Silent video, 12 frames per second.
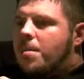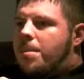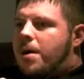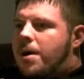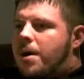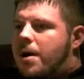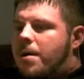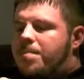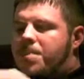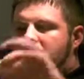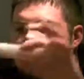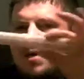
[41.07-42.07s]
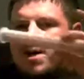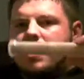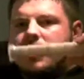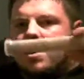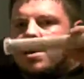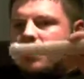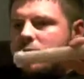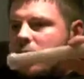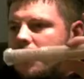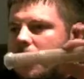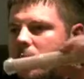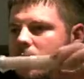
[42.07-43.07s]
but it's basically a
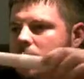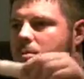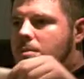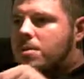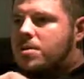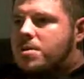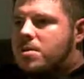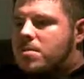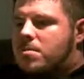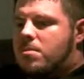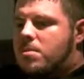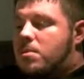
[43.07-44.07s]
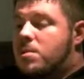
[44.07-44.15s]
draw poker with some